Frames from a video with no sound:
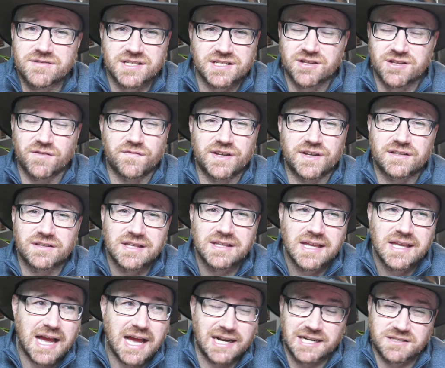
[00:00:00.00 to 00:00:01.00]
It's not real,"
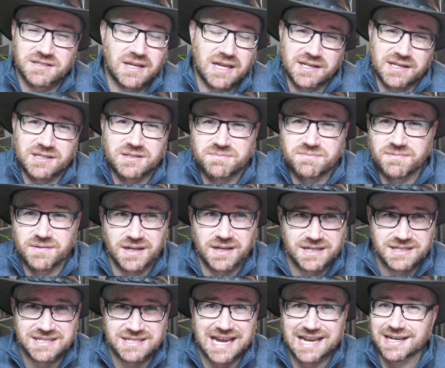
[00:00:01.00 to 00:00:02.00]
and his
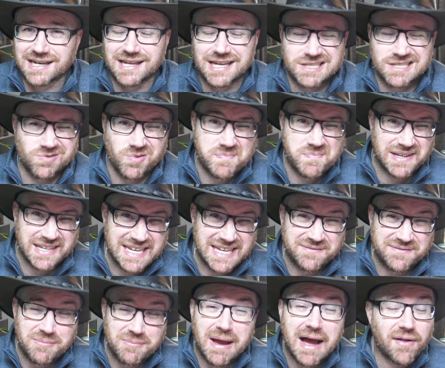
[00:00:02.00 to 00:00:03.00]
acolytes would believe
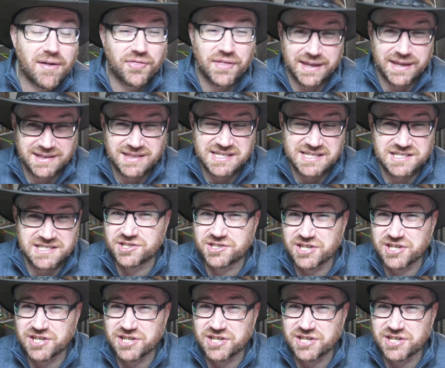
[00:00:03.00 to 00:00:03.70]
him. I think this is